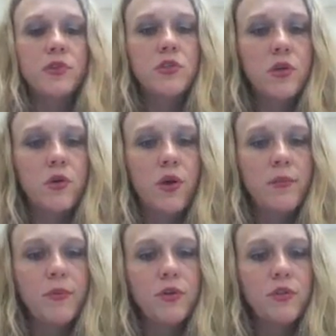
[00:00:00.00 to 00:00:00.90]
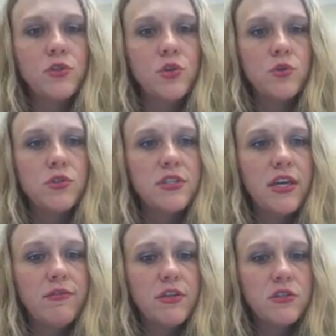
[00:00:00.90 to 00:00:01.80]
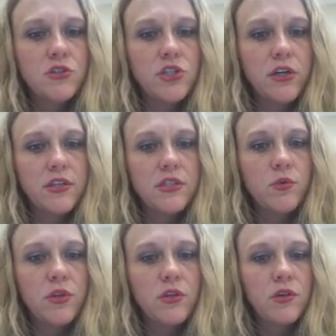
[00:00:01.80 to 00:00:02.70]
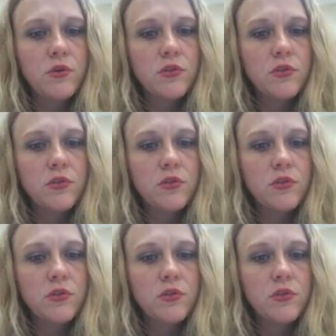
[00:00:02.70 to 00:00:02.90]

So I'm going to save this, share this with you,